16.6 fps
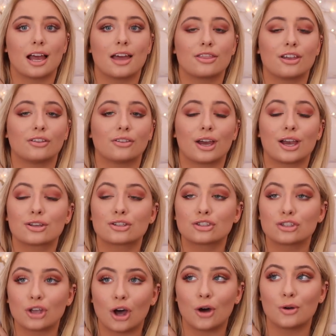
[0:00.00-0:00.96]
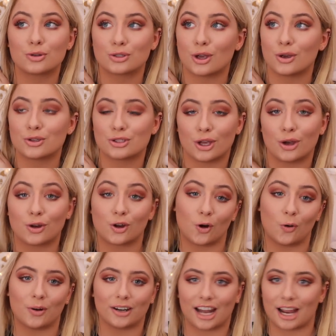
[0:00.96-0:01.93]
I think they are so, so, so
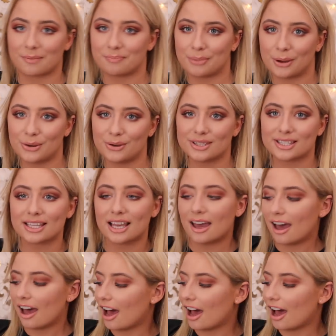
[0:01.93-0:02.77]
cool and like boots.